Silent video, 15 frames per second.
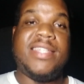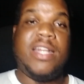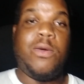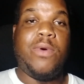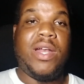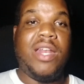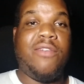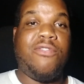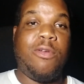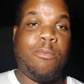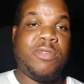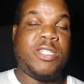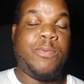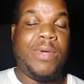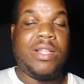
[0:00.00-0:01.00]
you know, on different
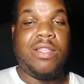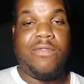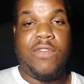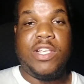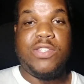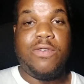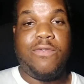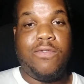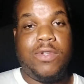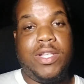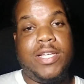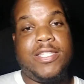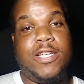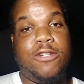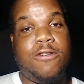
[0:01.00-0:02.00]
perspective and so forth,
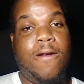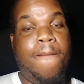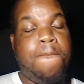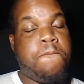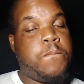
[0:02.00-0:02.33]
etc.